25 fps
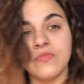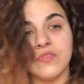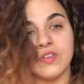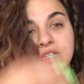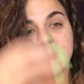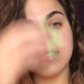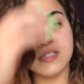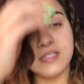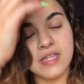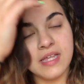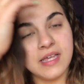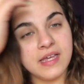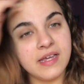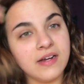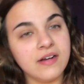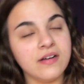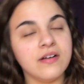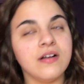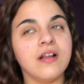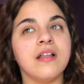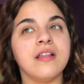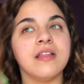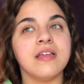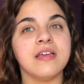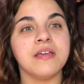fix the hair.
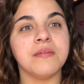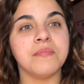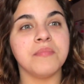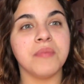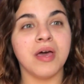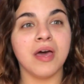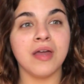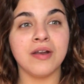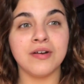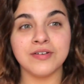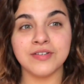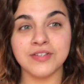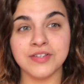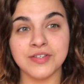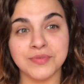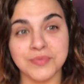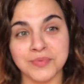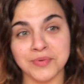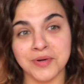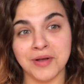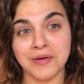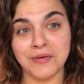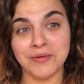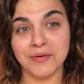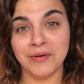Not like it matters because we're
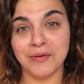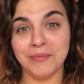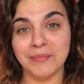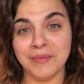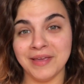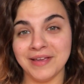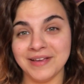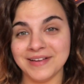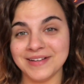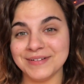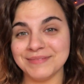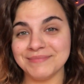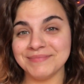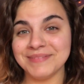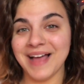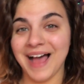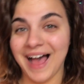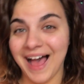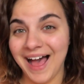not wearing makeup.